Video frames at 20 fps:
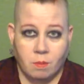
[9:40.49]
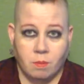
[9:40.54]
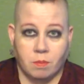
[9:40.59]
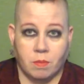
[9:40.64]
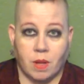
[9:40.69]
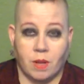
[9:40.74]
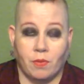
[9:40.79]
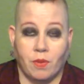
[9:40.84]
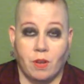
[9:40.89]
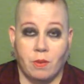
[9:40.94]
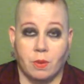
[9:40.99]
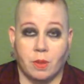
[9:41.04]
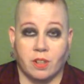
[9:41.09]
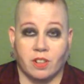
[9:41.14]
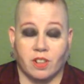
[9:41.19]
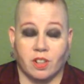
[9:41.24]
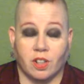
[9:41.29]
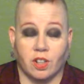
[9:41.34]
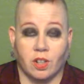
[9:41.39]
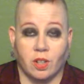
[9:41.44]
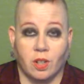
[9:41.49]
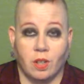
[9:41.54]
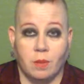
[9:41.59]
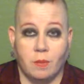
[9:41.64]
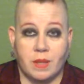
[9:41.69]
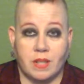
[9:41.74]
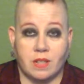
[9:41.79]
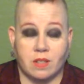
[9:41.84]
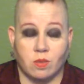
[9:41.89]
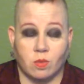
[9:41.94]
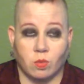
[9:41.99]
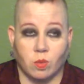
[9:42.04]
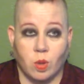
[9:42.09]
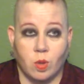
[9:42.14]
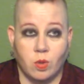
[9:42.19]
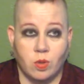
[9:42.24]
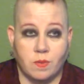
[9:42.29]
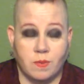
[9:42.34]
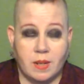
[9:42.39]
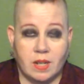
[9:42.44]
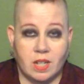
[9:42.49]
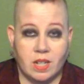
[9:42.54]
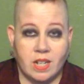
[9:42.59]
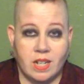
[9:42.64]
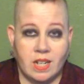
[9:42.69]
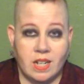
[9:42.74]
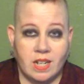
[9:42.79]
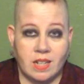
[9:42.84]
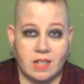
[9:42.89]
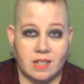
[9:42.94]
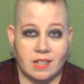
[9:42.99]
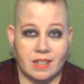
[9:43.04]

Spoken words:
My favorite herb is rosemary.